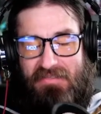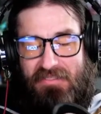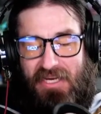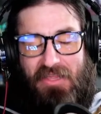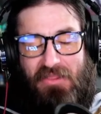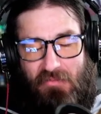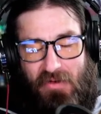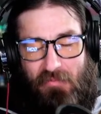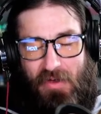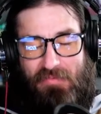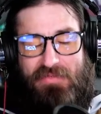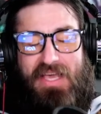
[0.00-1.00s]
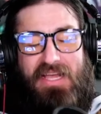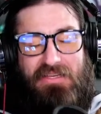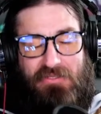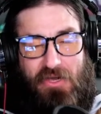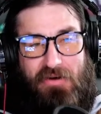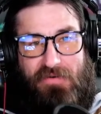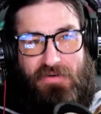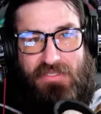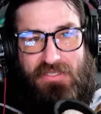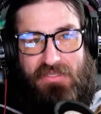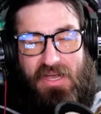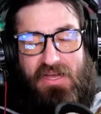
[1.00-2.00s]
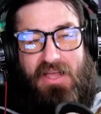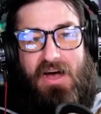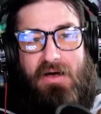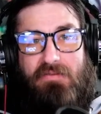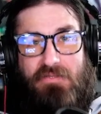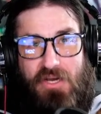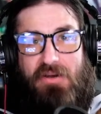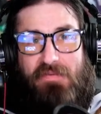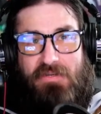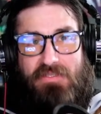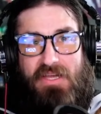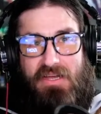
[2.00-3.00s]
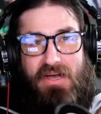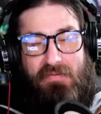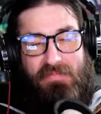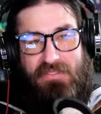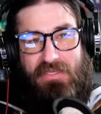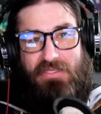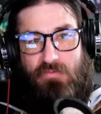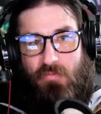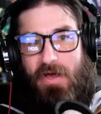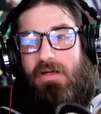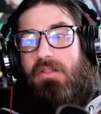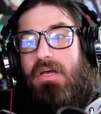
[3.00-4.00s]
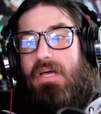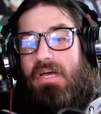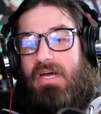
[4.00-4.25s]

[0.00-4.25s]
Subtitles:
check out the website, genreverse.com as well.